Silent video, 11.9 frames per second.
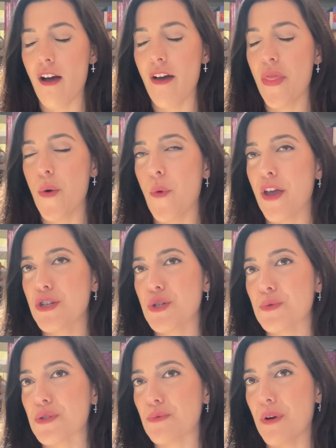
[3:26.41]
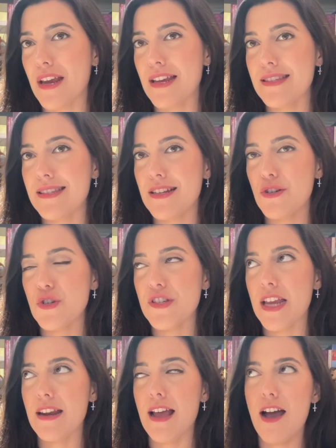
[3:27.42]
the way she was raised and
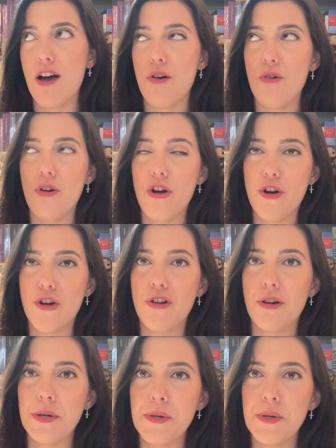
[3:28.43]
understand how her